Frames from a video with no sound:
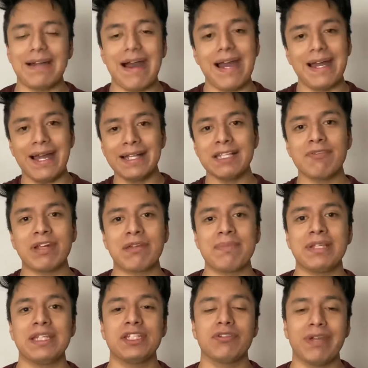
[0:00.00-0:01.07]
I highly
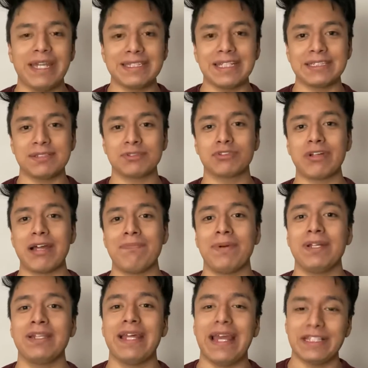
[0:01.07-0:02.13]
recommend that you hit that subscribe
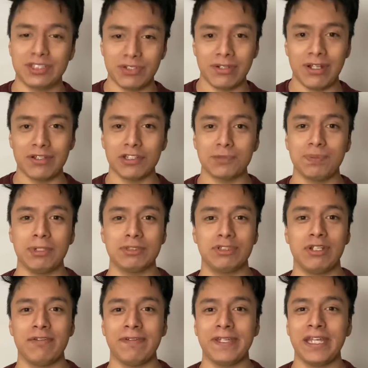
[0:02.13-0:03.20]
button and turn on those post
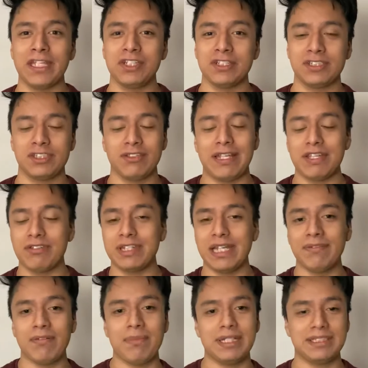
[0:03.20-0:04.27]
notifications so that you
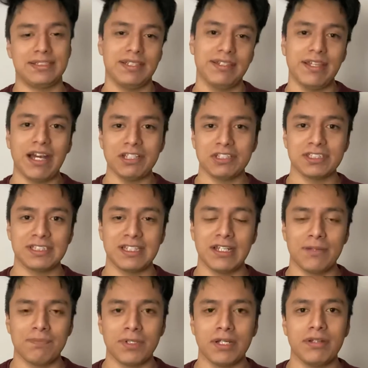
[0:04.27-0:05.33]
never miss not just an
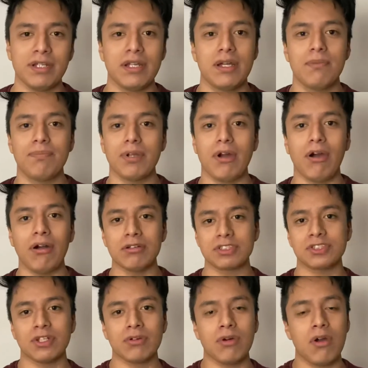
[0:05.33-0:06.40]
upload, but
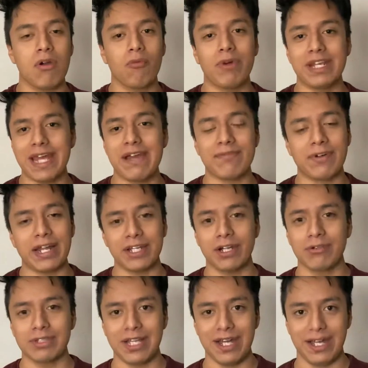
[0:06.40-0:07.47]
also whenever I
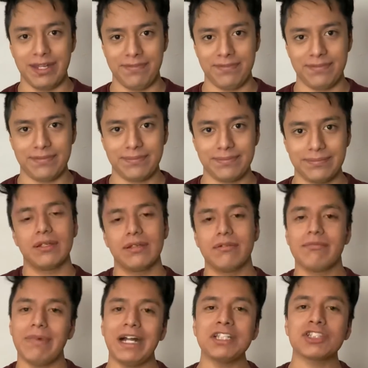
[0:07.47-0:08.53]
go live.
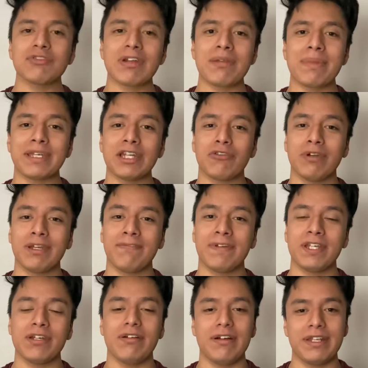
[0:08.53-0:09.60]
I just want to make a quick
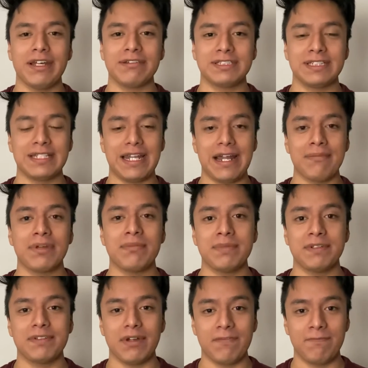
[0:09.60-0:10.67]
video announcing that I'm going
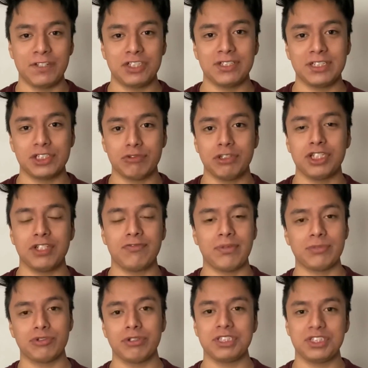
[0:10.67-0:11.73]
to be officially switching
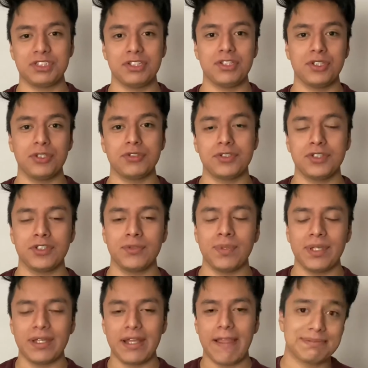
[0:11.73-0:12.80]
from Twitch to
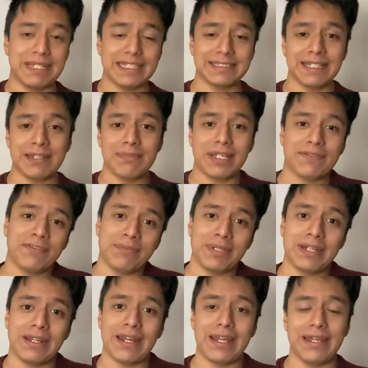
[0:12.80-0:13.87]
YouTube. That's going to be it for me
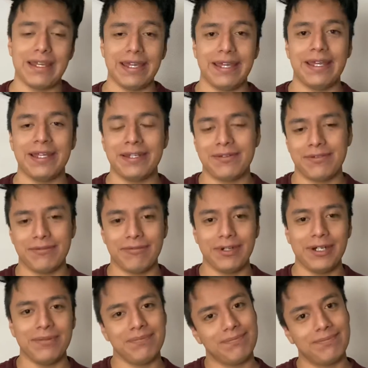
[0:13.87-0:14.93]
today, and
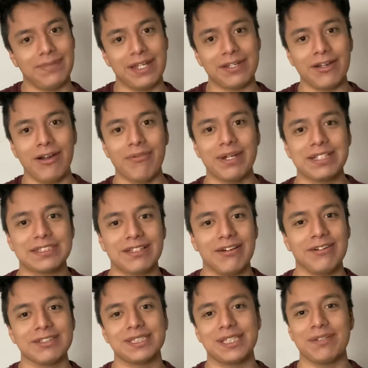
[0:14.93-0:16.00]
well, like always,
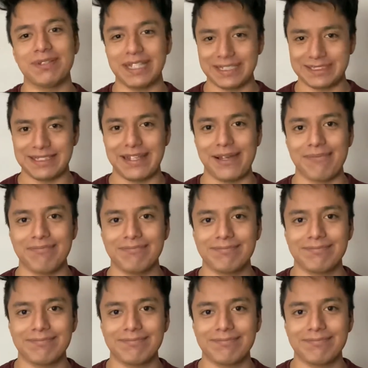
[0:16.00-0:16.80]
I'll see you next time.